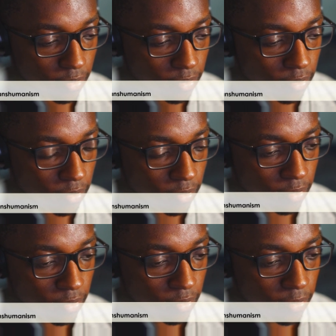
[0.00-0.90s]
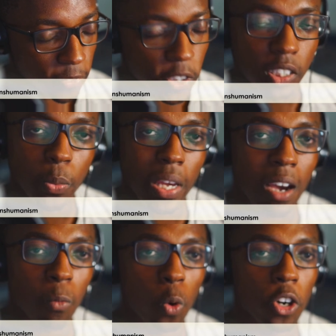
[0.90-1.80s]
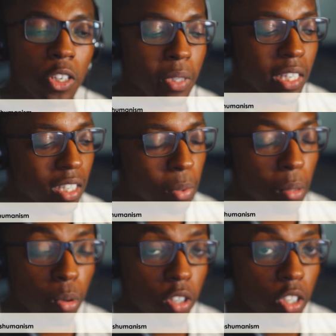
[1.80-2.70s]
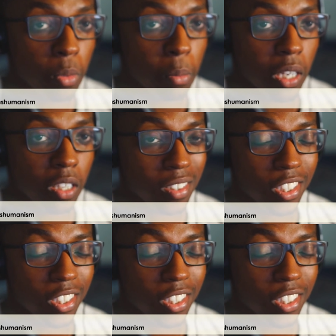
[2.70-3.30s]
for instance, we have wars because human beings are jealous people